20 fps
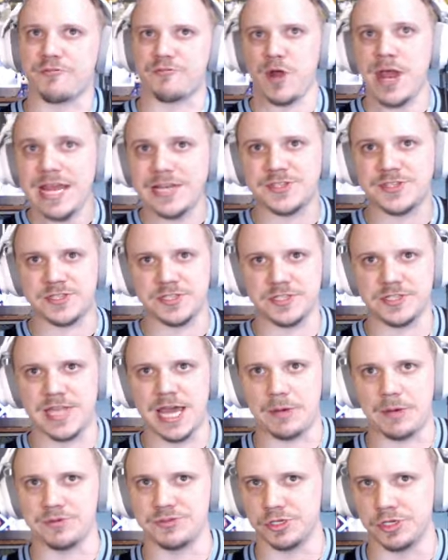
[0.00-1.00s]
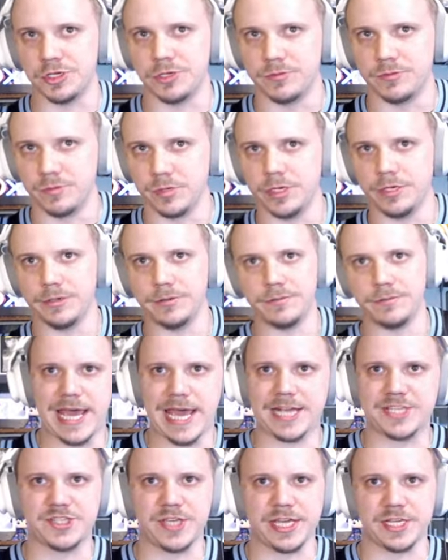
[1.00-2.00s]
Francis, that was a good run.
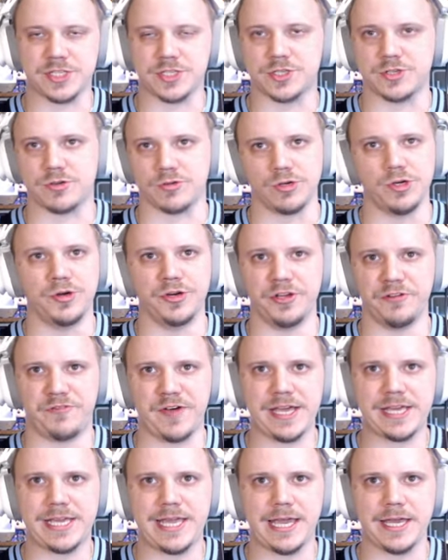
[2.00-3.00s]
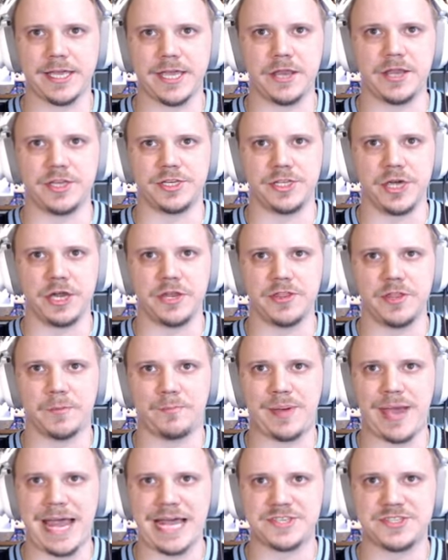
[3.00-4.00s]
Dak's like, screw it. If I can't get it done in the
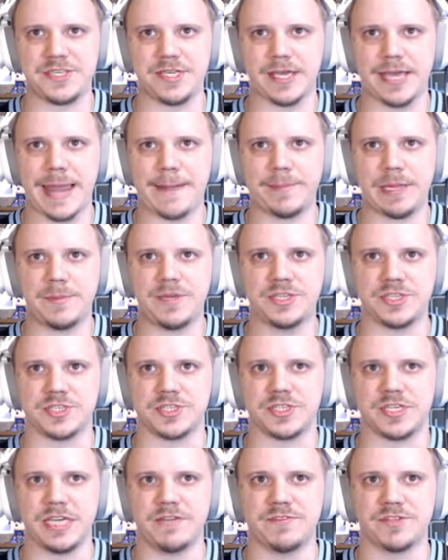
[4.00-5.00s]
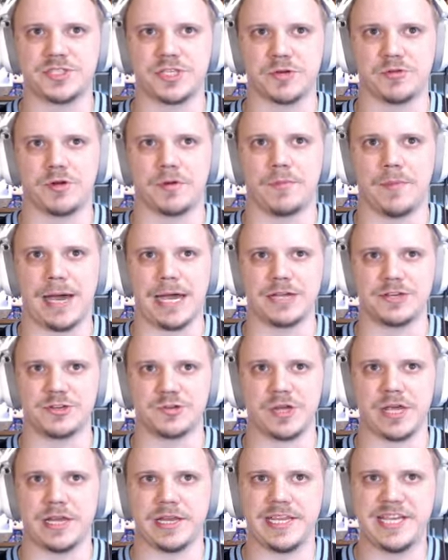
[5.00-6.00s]
passing game, let me just give it to
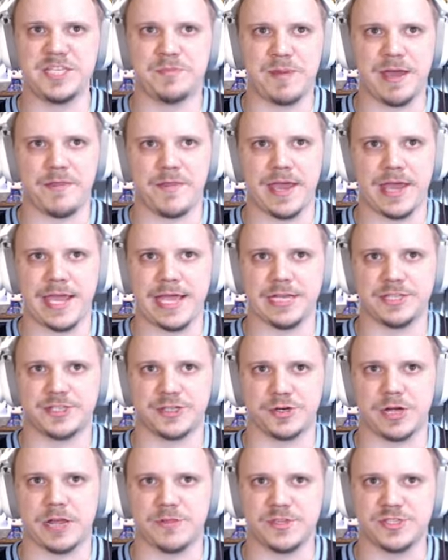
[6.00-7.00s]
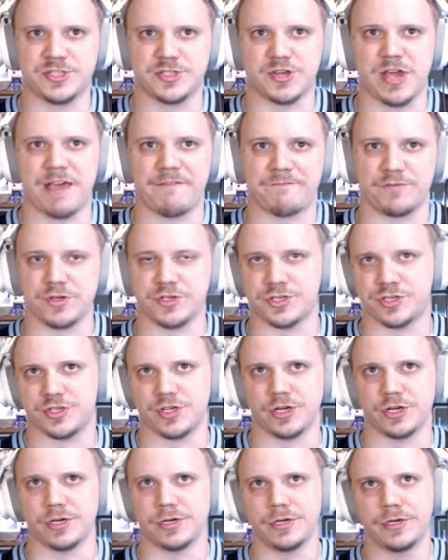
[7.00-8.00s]
Rhamondre. And he's been the answer on this drive for
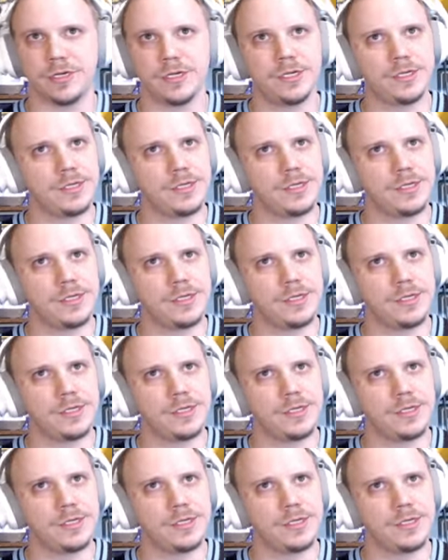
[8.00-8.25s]
sure.